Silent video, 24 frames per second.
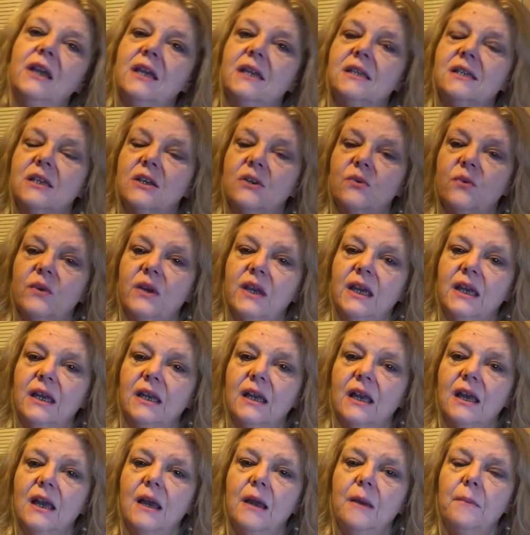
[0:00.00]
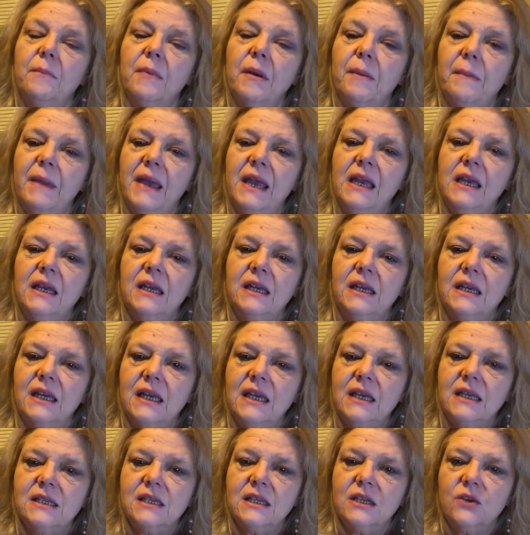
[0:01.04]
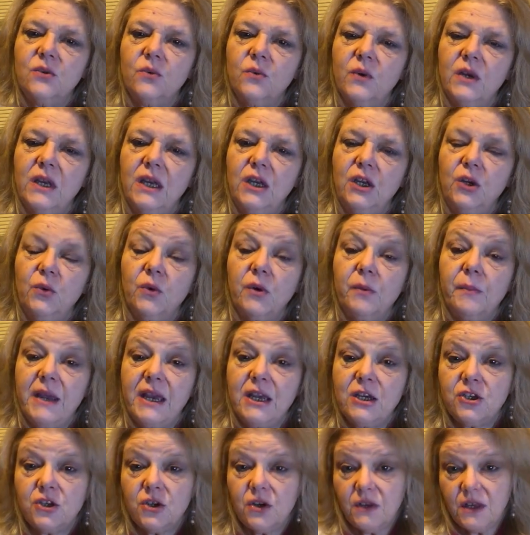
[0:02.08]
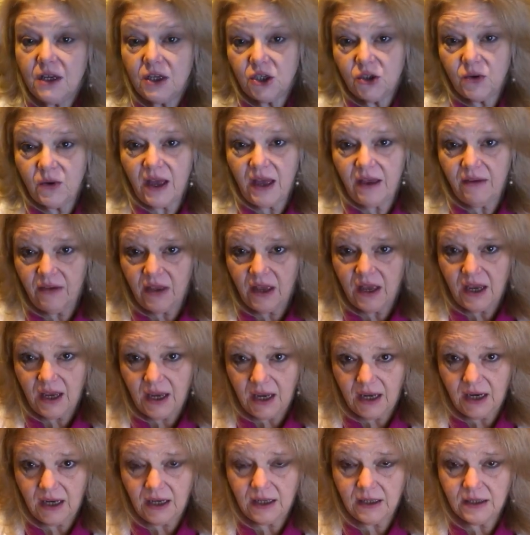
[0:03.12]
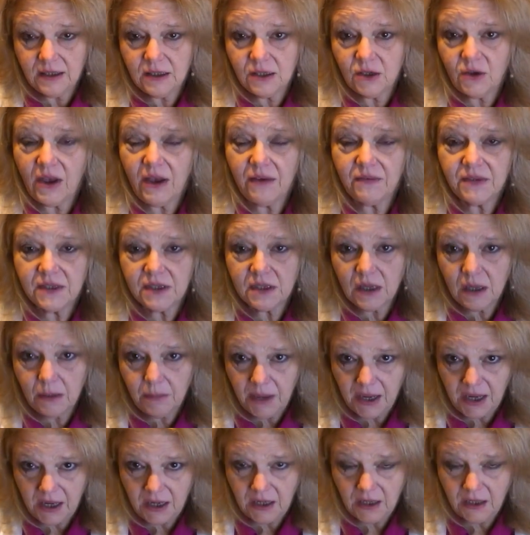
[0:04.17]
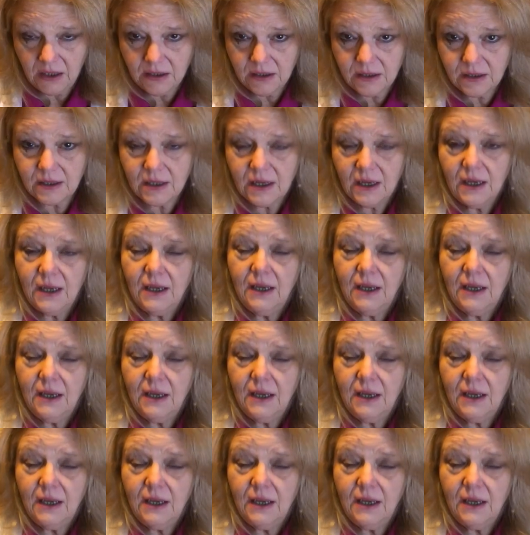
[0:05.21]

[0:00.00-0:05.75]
easy to read. By making it easy to read, you want to make sure that you have headings, you have subheadings,